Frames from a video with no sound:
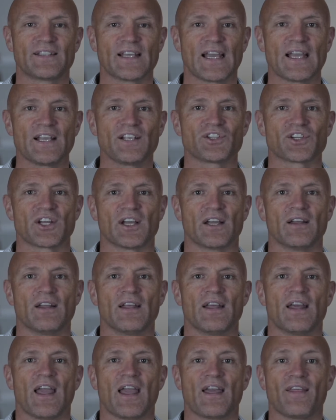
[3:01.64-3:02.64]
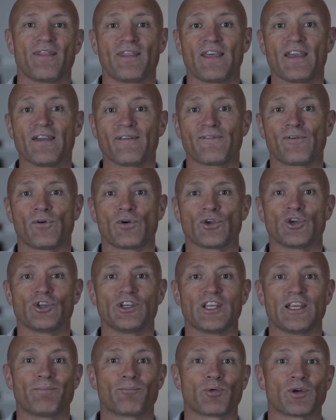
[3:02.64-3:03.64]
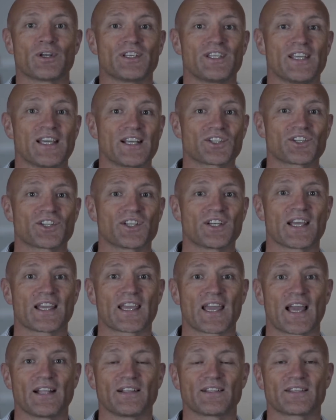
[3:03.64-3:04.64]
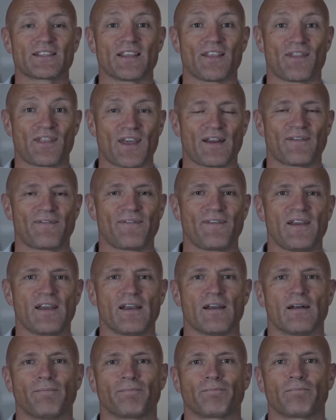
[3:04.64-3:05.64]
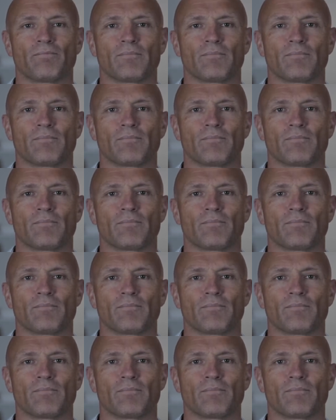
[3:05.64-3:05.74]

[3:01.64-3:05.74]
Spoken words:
danger, and therefore you need protection against that fear.